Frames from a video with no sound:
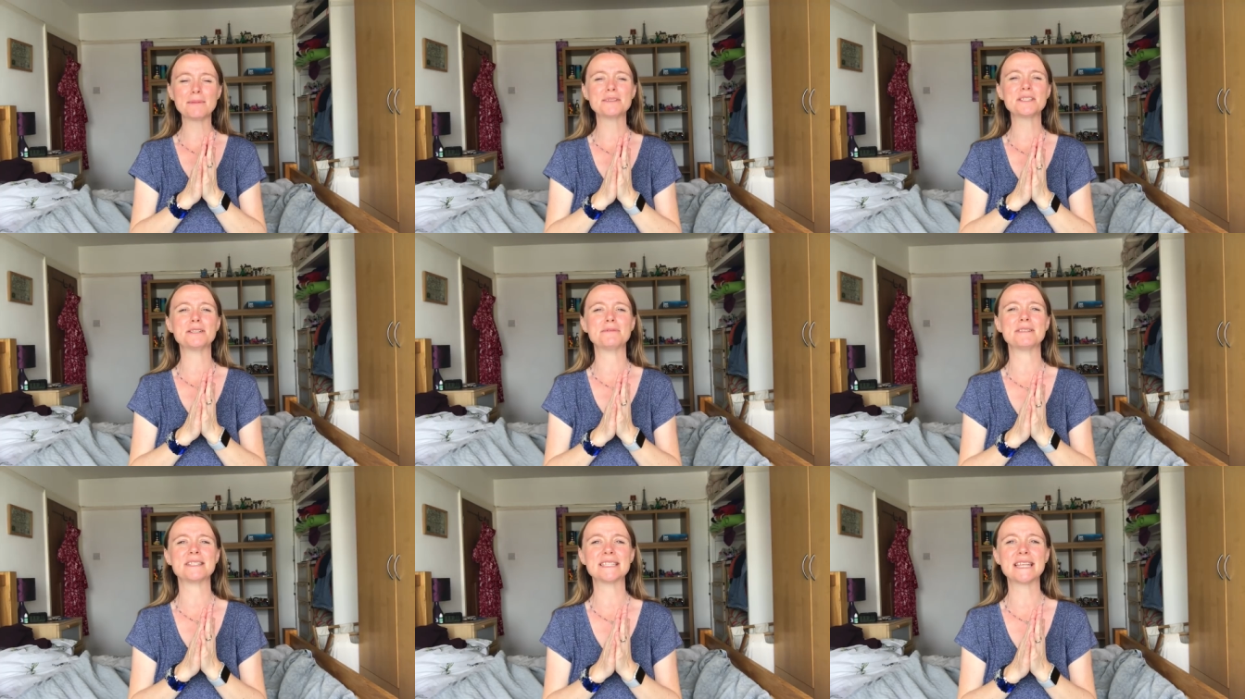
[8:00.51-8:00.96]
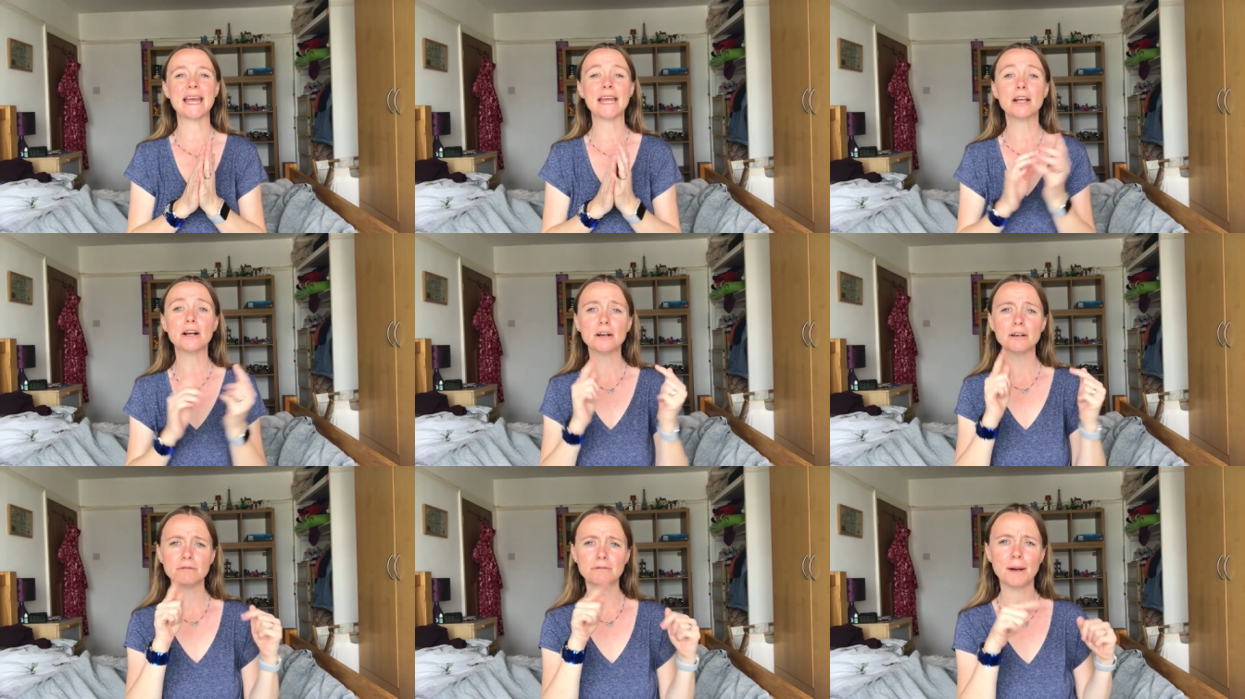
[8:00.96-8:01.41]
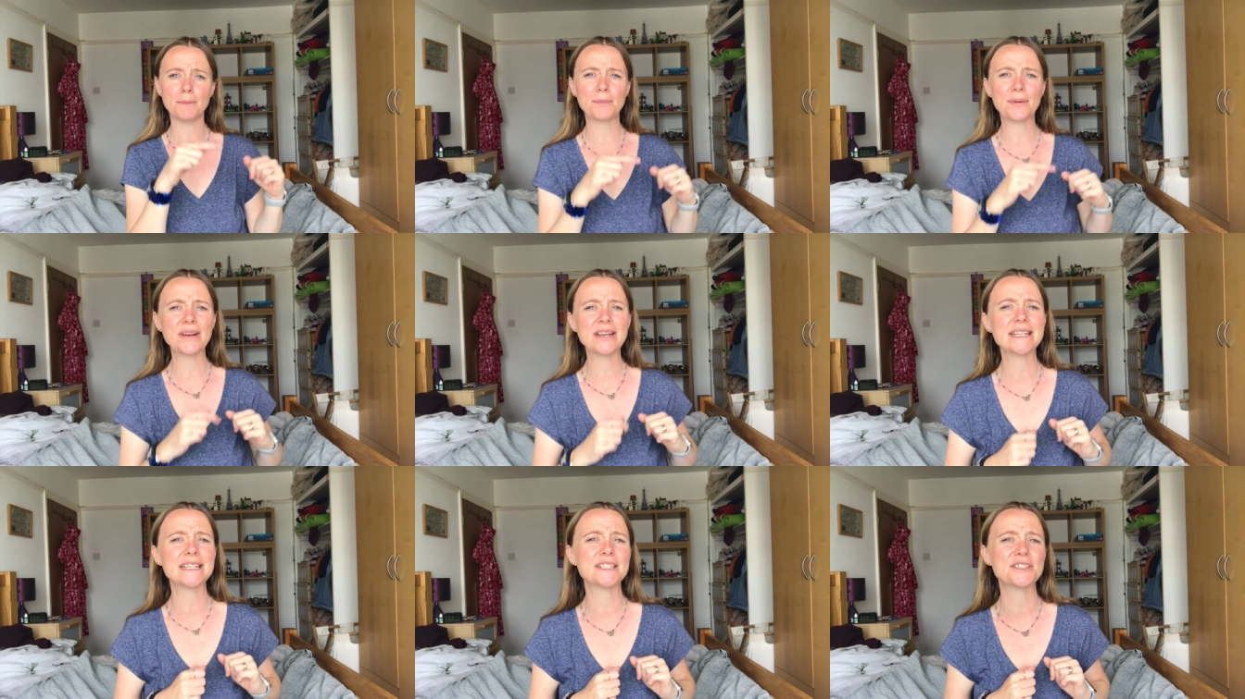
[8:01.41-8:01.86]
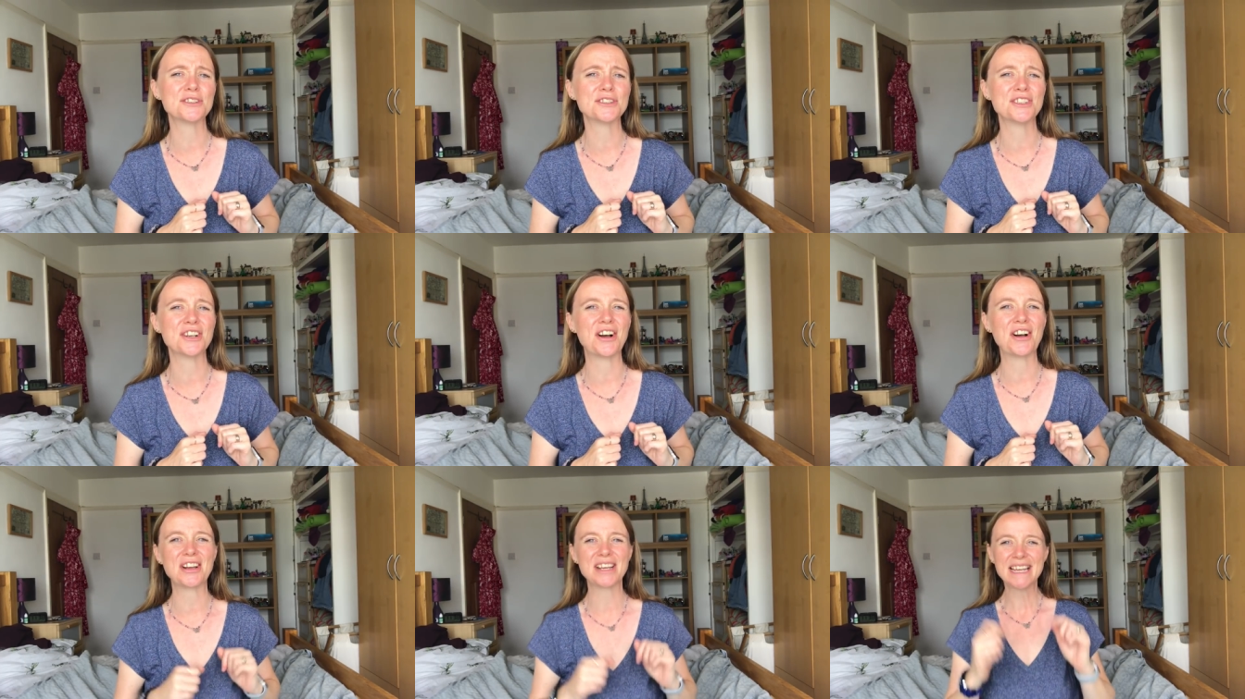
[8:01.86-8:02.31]
up to you and say, oh, what breed is your
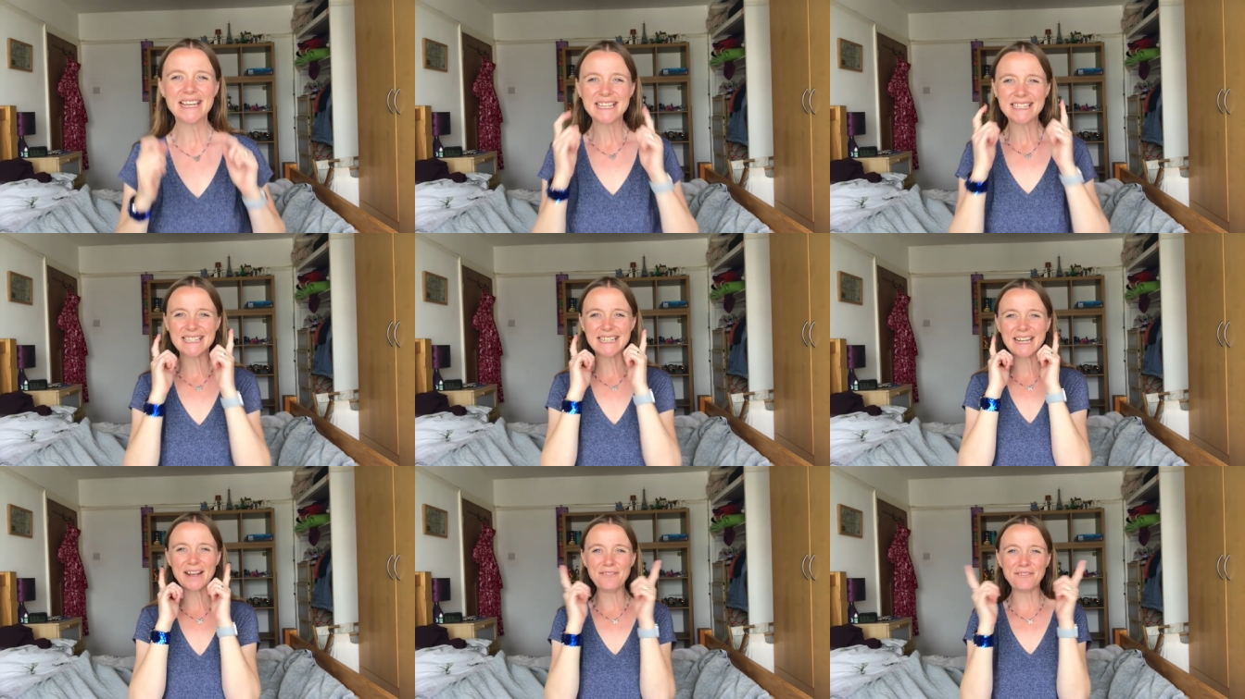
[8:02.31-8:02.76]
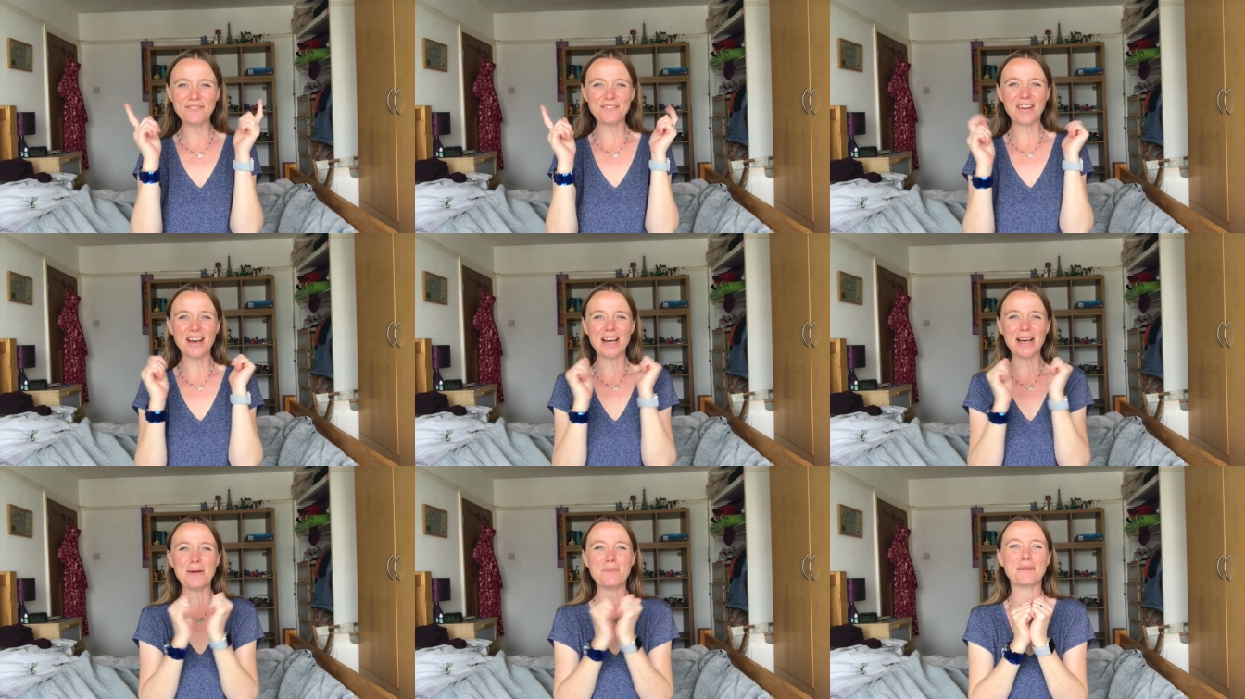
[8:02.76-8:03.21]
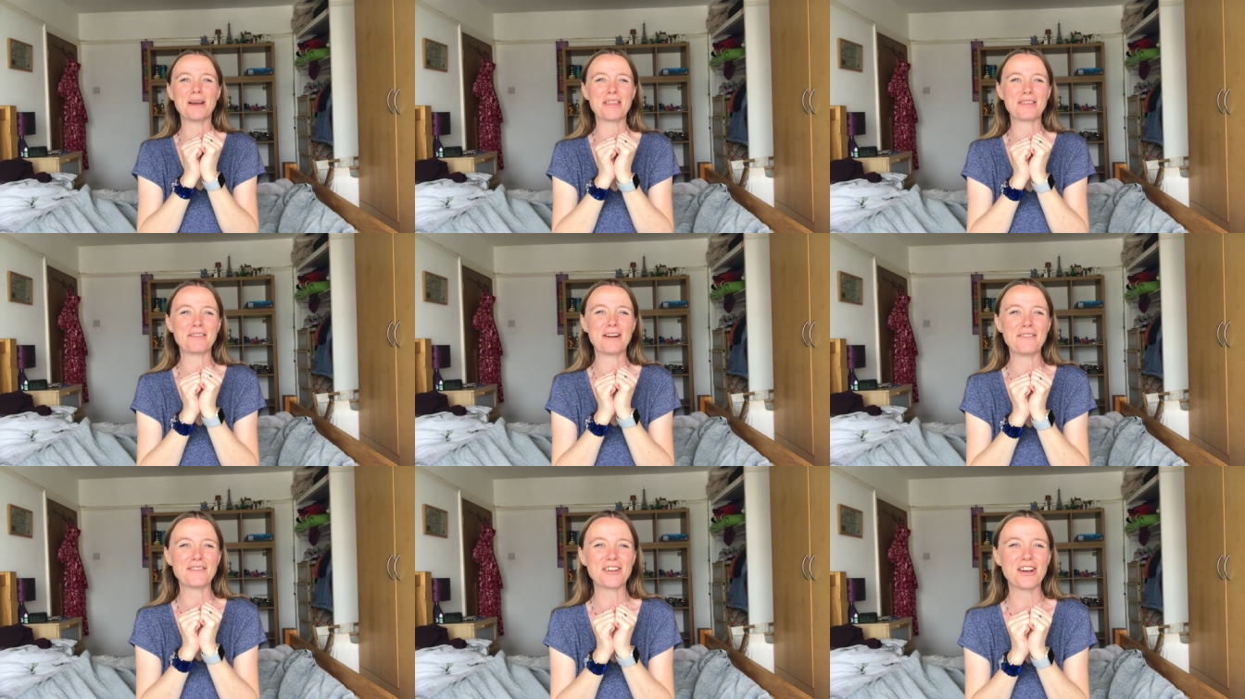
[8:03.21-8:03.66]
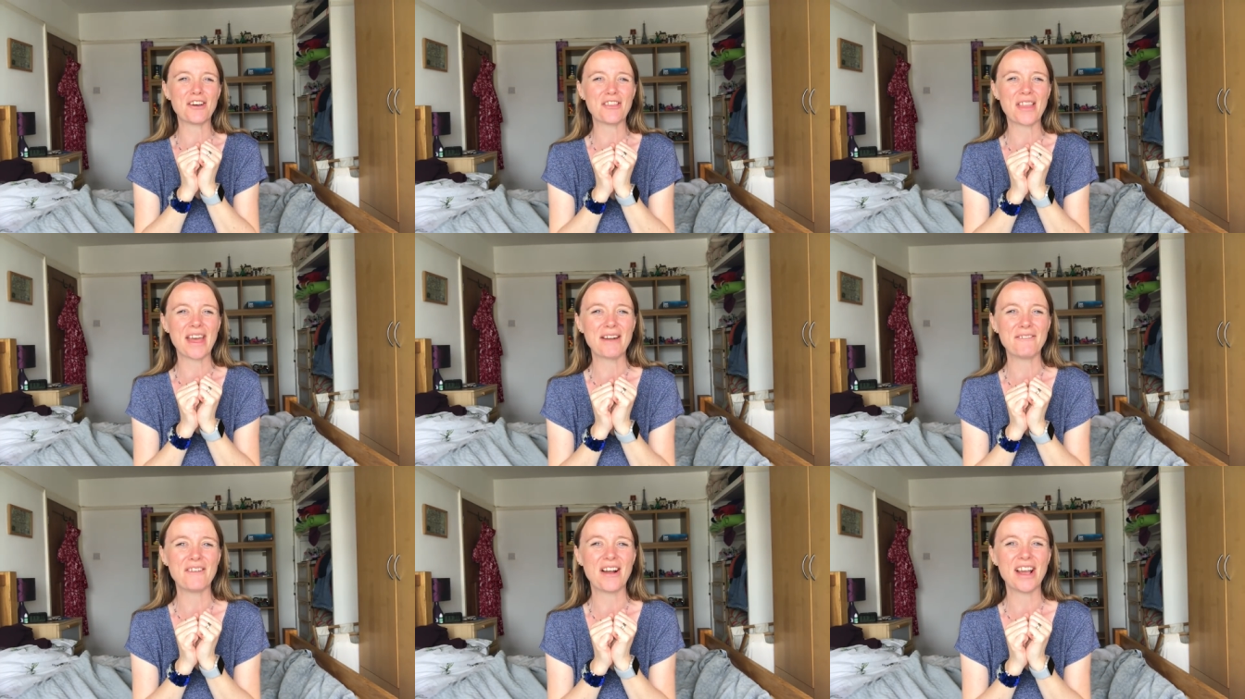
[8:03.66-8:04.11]
dog? To confirm whether I've got
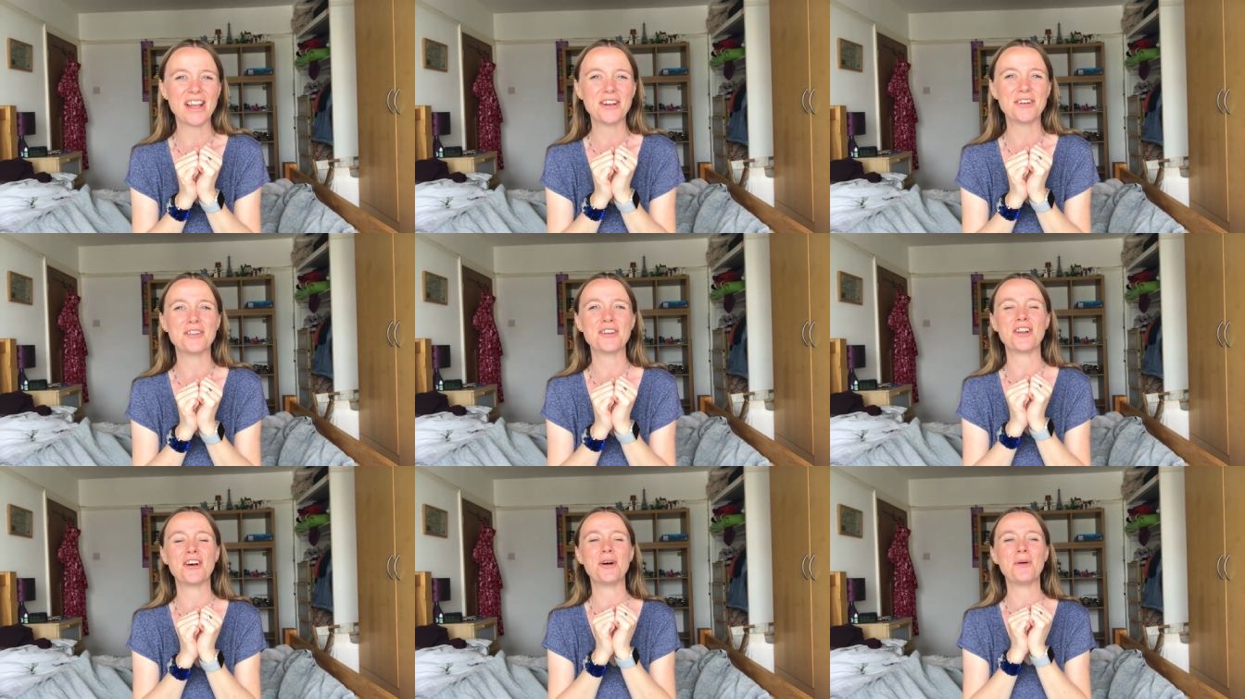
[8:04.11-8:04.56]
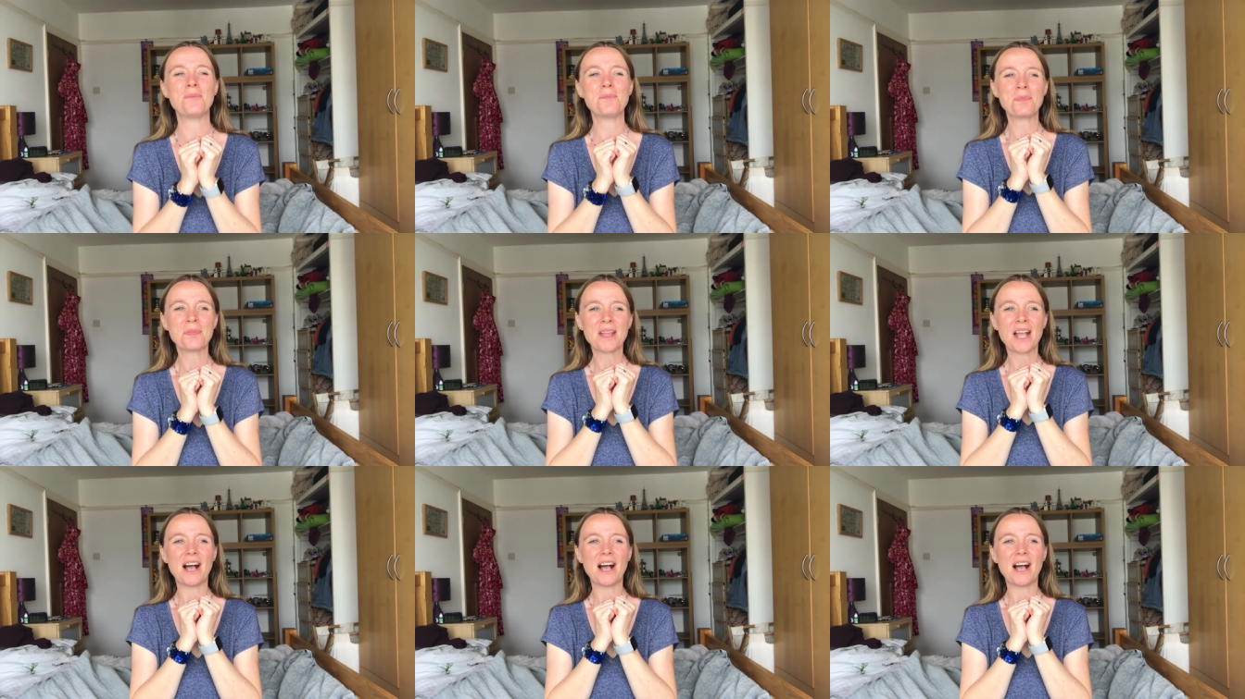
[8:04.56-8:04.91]
that right or not.